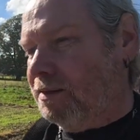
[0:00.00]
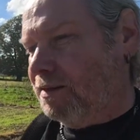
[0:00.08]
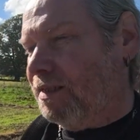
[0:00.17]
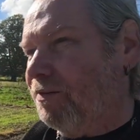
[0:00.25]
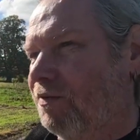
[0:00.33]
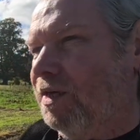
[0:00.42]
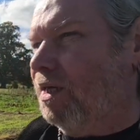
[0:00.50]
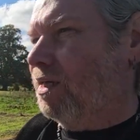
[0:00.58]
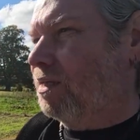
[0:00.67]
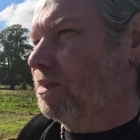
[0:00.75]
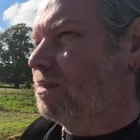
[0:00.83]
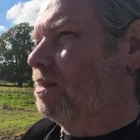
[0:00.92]
It's lovely.
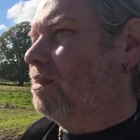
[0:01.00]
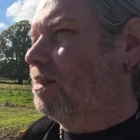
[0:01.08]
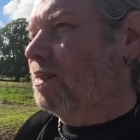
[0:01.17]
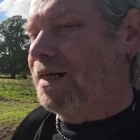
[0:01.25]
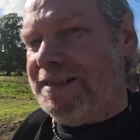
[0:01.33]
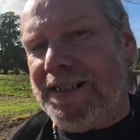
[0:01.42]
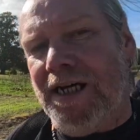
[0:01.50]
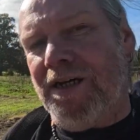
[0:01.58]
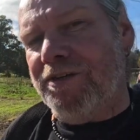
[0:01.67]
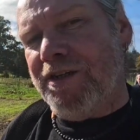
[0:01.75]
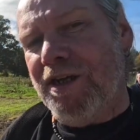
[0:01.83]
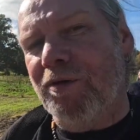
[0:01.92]
I say
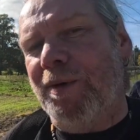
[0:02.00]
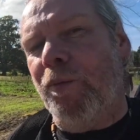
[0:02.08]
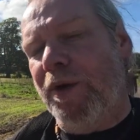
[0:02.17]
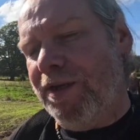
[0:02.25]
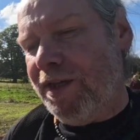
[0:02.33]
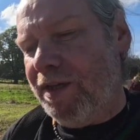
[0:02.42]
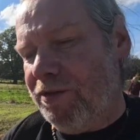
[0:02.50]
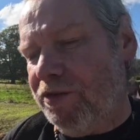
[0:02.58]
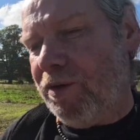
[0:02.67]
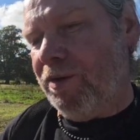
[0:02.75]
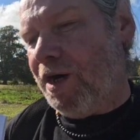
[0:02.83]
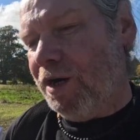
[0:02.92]
it's a little bit windy,
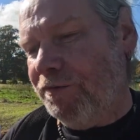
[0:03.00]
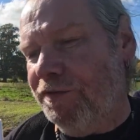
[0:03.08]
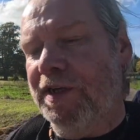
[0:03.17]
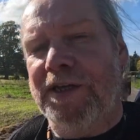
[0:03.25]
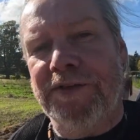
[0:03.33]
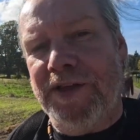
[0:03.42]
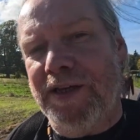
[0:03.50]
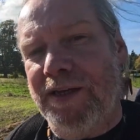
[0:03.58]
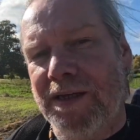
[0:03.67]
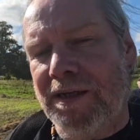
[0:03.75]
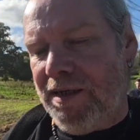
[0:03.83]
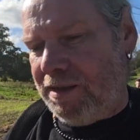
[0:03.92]
so hopefully
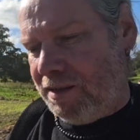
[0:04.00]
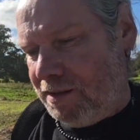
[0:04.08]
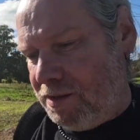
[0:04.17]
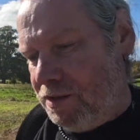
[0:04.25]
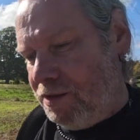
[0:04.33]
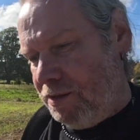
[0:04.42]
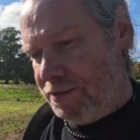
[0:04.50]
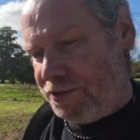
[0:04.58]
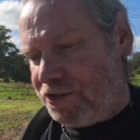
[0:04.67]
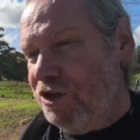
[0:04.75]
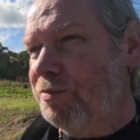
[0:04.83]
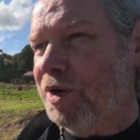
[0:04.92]
the
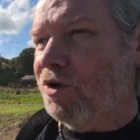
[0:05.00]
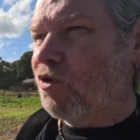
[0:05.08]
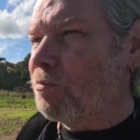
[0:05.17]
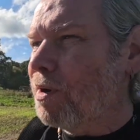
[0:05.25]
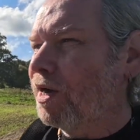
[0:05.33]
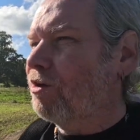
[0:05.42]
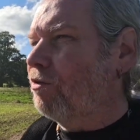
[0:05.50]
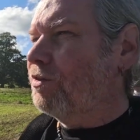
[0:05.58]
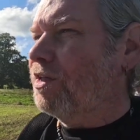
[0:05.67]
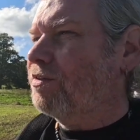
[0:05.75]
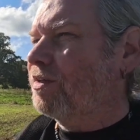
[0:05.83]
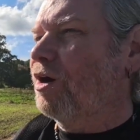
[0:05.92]
super cool mic
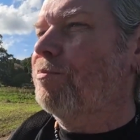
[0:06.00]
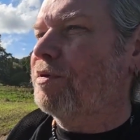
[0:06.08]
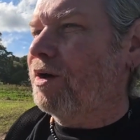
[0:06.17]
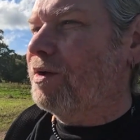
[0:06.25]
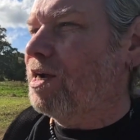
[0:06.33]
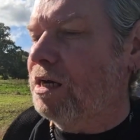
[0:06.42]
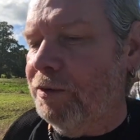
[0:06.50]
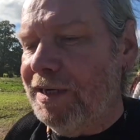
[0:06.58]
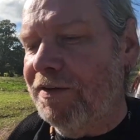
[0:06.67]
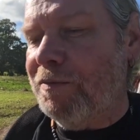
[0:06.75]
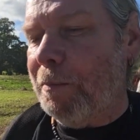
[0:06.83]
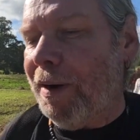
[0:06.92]
on the GoPro Hero
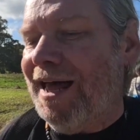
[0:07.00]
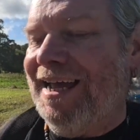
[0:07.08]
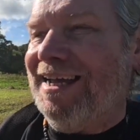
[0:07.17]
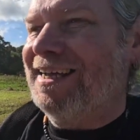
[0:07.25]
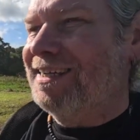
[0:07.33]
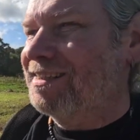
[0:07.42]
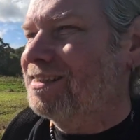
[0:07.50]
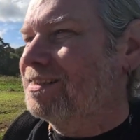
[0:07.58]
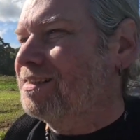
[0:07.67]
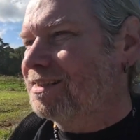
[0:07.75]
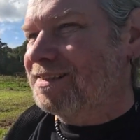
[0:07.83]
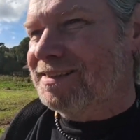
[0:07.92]
11 Black
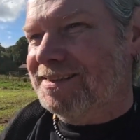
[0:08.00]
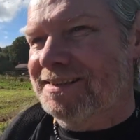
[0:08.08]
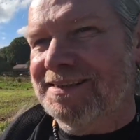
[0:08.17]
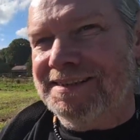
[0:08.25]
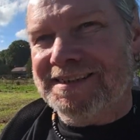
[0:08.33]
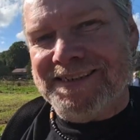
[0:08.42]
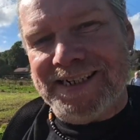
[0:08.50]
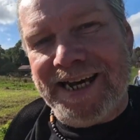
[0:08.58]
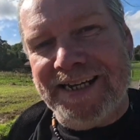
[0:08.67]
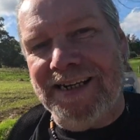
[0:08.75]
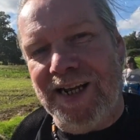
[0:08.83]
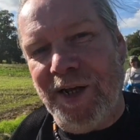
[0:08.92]
can
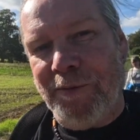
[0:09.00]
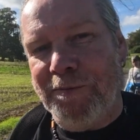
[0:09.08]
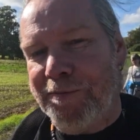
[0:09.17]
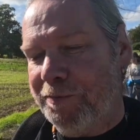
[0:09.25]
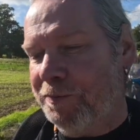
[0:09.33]
handle it.